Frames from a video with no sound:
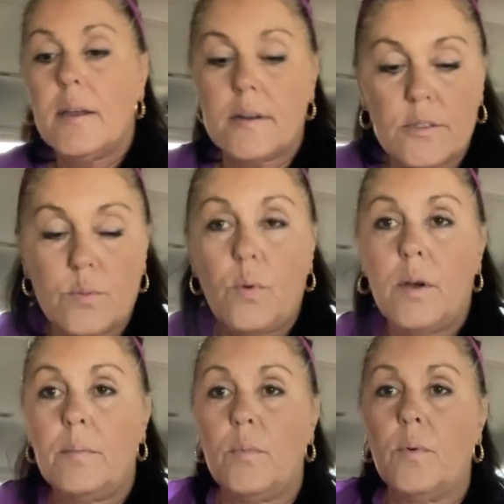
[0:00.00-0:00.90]
there's
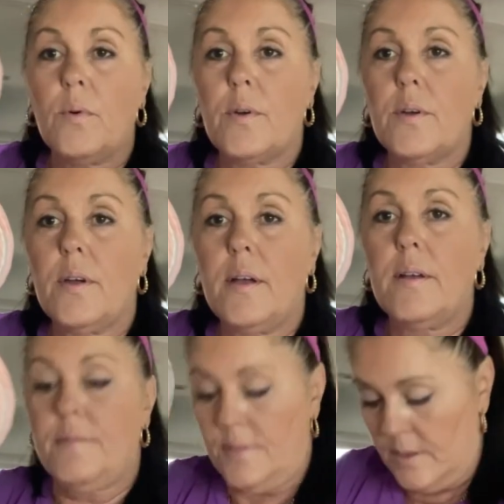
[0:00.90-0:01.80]
one more
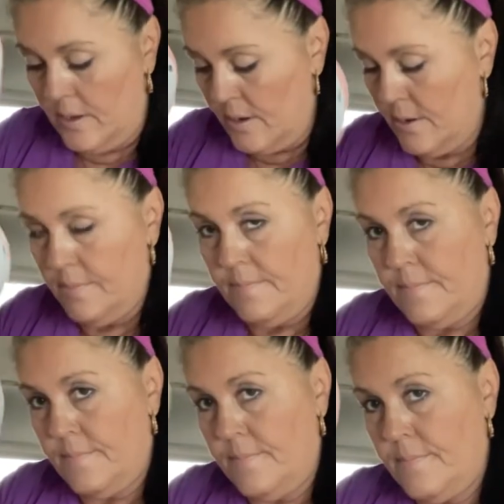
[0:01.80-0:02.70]
of the um,
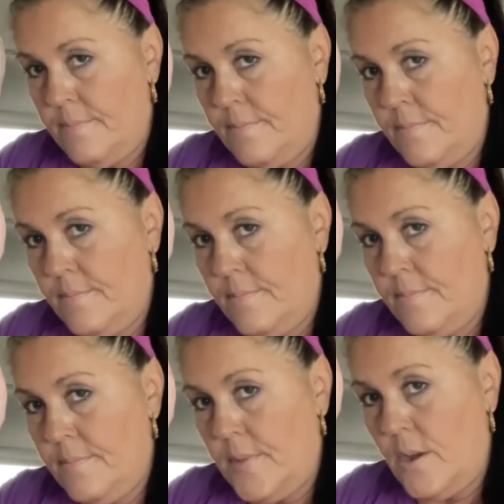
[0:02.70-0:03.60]

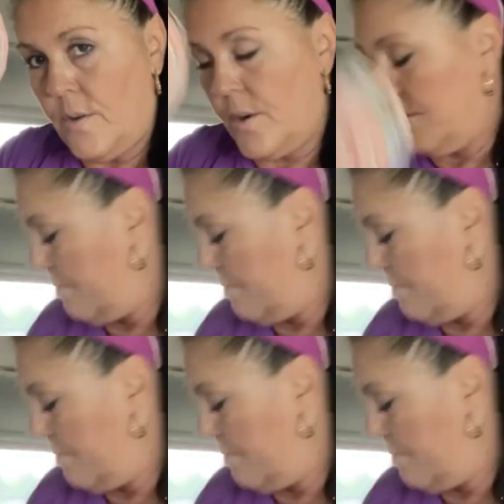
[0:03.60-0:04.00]
yogurt